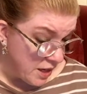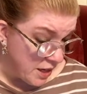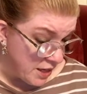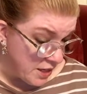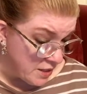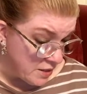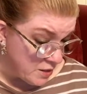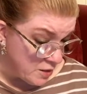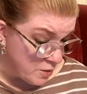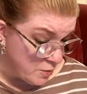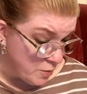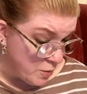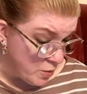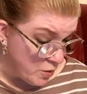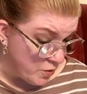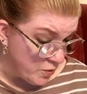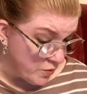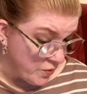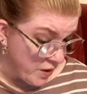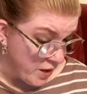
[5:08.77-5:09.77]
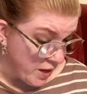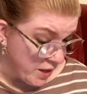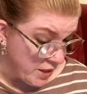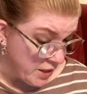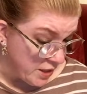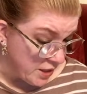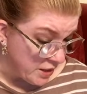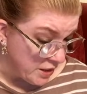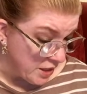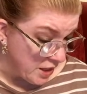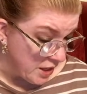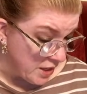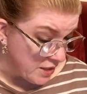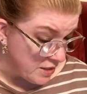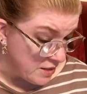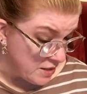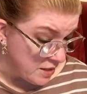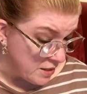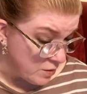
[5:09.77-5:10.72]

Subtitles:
and smooth fine lines